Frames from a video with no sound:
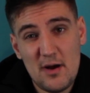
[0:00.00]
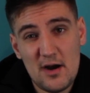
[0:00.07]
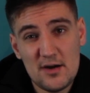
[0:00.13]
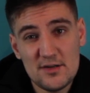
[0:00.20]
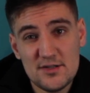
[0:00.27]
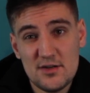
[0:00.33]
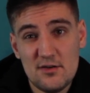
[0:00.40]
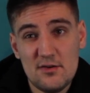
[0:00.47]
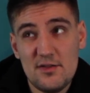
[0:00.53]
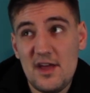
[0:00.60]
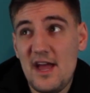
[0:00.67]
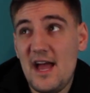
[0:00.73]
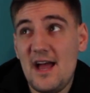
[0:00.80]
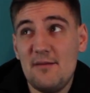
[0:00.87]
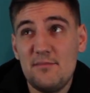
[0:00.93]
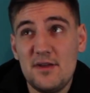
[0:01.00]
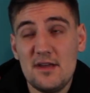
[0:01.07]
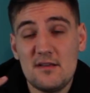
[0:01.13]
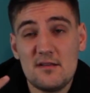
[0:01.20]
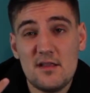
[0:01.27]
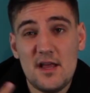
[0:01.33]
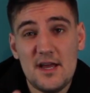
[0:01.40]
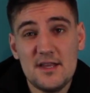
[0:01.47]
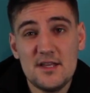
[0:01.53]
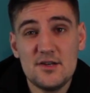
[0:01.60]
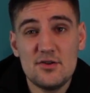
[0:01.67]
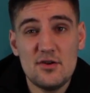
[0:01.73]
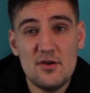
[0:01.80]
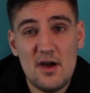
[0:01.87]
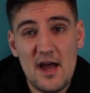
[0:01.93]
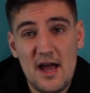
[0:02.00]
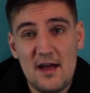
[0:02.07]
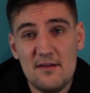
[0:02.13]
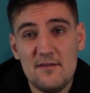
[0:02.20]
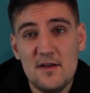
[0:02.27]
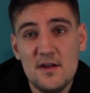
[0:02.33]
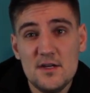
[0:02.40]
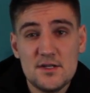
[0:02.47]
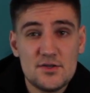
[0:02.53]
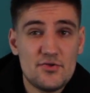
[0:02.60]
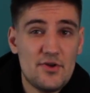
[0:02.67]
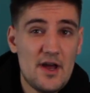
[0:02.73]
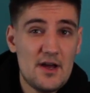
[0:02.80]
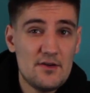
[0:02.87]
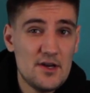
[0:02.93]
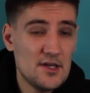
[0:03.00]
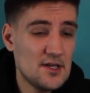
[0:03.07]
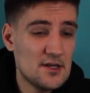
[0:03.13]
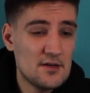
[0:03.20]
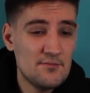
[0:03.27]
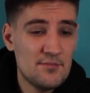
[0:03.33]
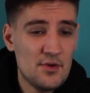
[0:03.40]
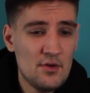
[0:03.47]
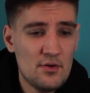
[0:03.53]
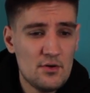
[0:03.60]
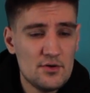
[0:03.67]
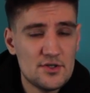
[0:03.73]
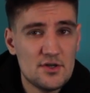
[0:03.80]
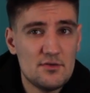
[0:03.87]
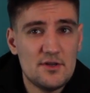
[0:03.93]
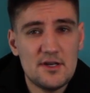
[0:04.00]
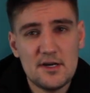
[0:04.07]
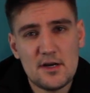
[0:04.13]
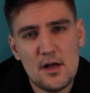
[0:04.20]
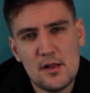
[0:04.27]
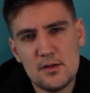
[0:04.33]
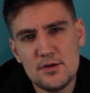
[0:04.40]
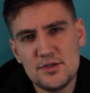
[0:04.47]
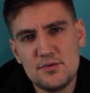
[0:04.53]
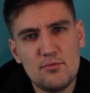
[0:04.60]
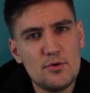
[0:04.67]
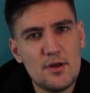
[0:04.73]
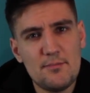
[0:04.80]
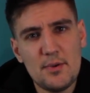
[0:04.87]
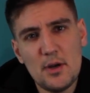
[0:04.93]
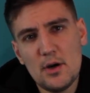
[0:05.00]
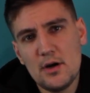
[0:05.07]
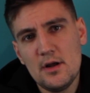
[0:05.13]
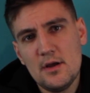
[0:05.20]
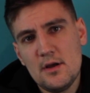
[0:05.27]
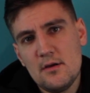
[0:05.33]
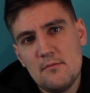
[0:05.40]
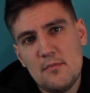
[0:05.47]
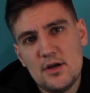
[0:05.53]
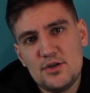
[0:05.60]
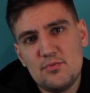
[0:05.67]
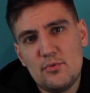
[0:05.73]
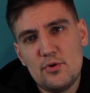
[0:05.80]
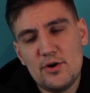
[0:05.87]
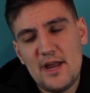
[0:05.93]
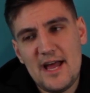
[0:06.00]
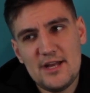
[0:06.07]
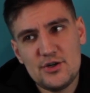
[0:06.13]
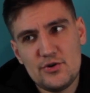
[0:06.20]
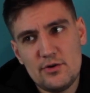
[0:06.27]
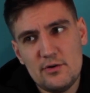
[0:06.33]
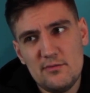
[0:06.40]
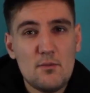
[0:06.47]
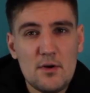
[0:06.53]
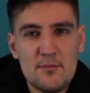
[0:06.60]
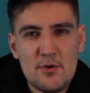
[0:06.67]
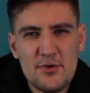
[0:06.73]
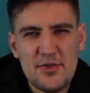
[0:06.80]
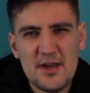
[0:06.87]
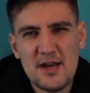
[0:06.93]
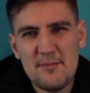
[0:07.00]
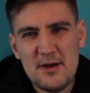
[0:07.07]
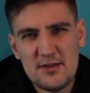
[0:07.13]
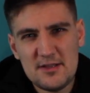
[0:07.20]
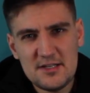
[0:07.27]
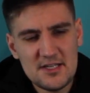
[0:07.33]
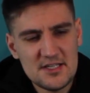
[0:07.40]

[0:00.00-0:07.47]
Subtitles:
bar to the ambient light that you have surrounding the computer so that the colors would appear much more natural. One more thing about the